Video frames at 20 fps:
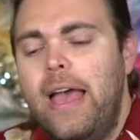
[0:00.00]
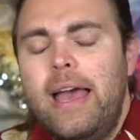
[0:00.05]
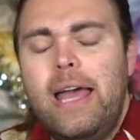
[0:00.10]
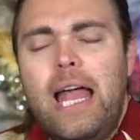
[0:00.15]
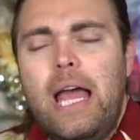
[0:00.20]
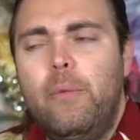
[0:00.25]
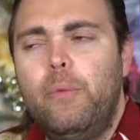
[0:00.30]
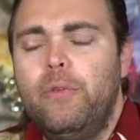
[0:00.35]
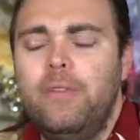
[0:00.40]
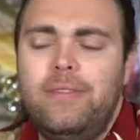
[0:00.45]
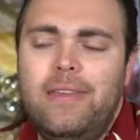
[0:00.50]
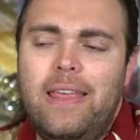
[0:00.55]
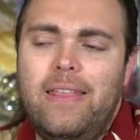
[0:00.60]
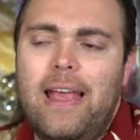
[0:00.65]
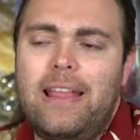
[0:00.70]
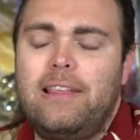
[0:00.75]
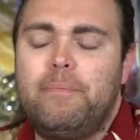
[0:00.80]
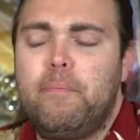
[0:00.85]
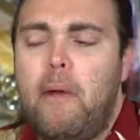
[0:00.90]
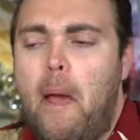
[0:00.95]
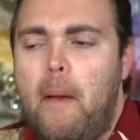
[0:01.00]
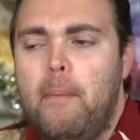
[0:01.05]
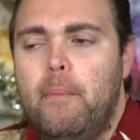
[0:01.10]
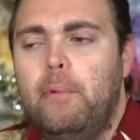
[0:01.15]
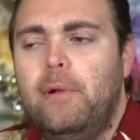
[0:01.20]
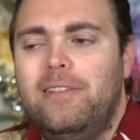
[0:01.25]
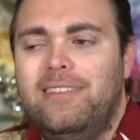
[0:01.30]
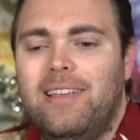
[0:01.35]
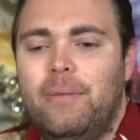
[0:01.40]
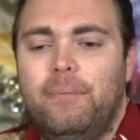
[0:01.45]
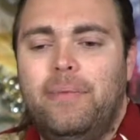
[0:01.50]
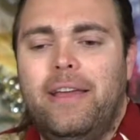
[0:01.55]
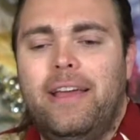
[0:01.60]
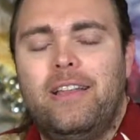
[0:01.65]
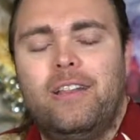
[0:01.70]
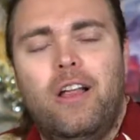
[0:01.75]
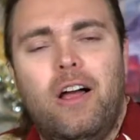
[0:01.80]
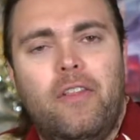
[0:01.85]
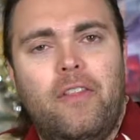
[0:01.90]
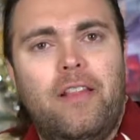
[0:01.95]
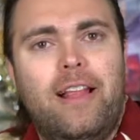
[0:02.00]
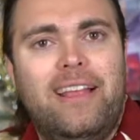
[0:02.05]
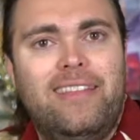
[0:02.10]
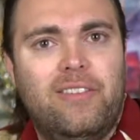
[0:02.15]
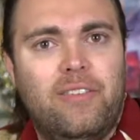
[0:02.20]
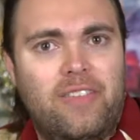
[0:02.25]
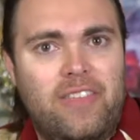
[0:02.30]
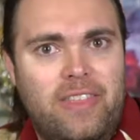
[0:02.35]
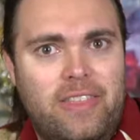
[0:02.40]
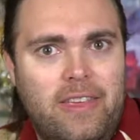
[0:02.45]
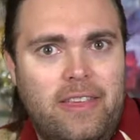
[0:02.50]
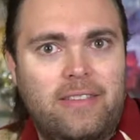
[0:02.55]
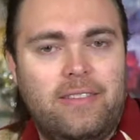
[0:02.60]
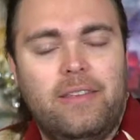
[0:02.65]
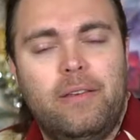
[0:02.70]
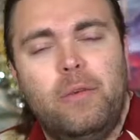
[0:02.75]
And I would say that's probably something along the lines of this.